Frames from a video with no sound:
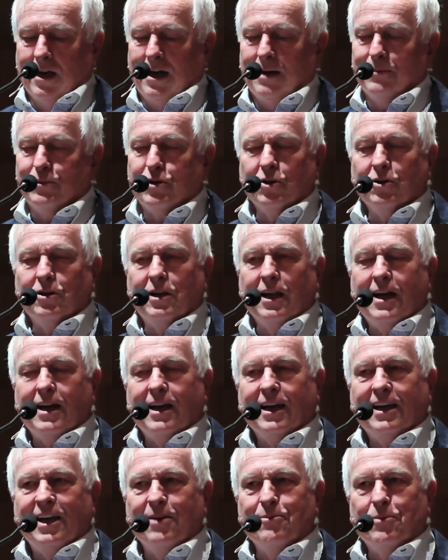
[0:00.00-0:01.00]
I'm so glad
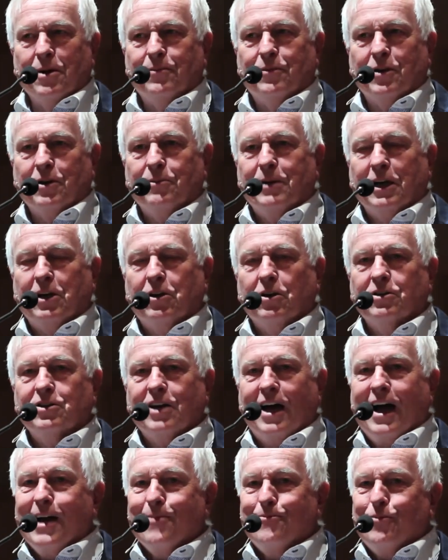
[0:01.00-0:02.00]
I came up there because
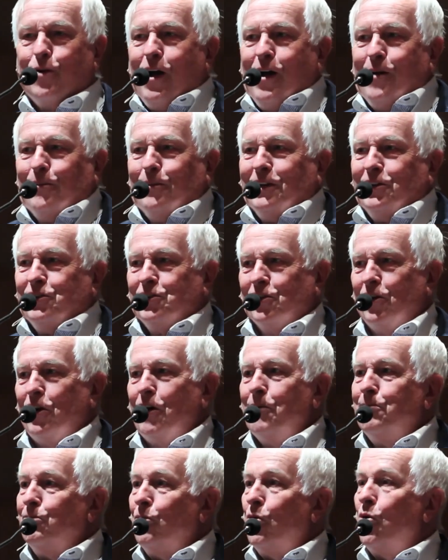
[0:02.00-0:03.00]
I probably
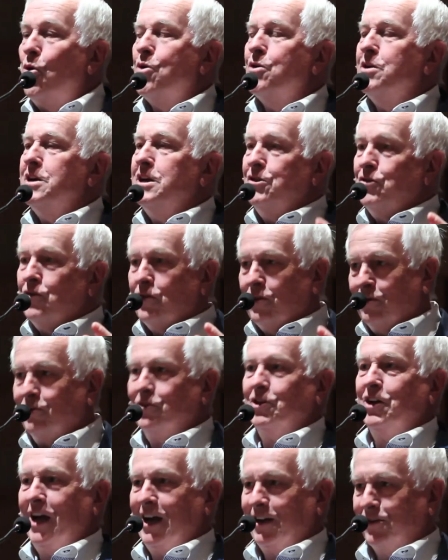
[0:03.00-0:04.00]
saw more
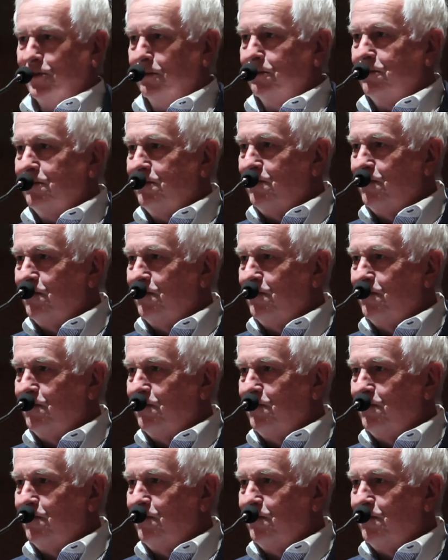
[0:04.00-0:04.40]
enthusiasm